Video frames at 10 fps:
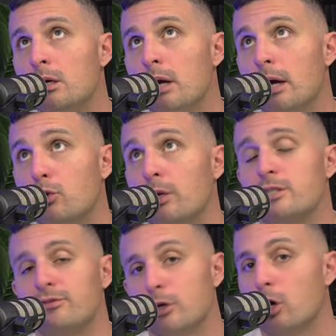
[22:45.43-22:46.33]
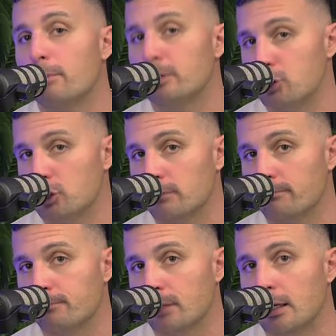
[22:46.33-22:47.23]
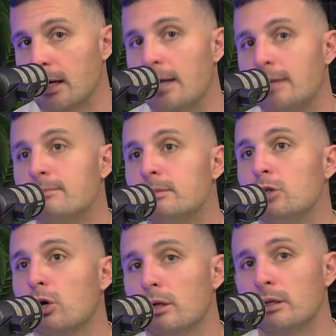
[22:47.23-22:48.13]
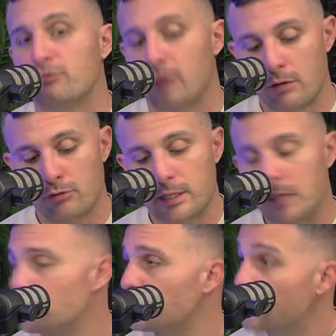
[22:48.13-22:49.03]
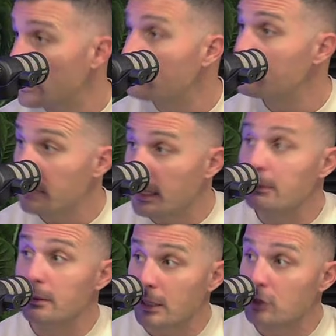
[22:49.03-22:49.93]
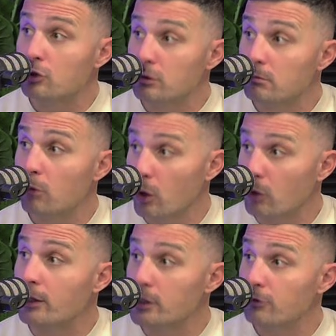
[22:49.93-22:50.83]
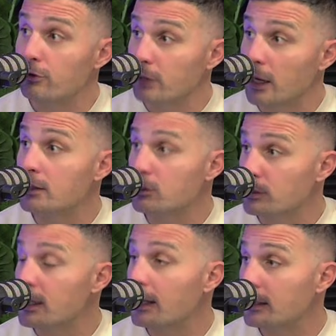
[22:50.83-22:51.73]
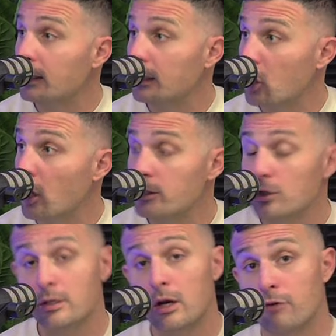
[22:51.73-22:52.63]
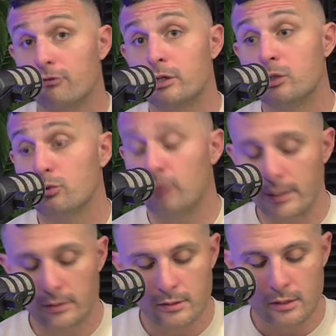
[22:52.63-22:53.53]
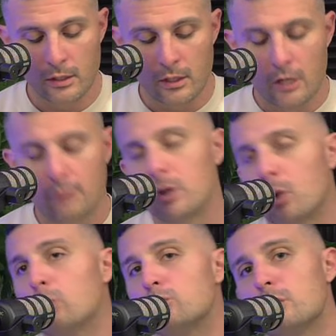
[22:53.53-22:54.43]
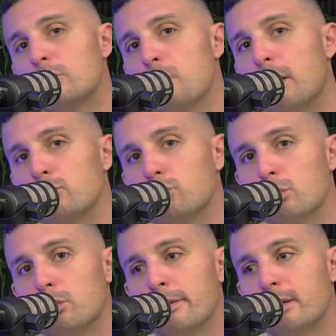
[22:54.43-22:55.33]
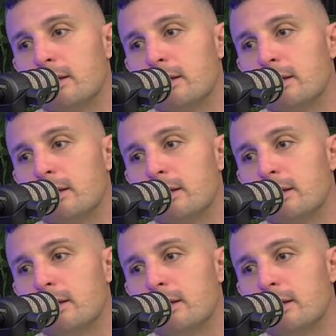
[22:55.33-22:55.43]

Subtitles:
aggressive in competition. Okay. Not only for our retention teams becoming much more aggressive in regards to retaining their clients and offering good rates, but also as well too,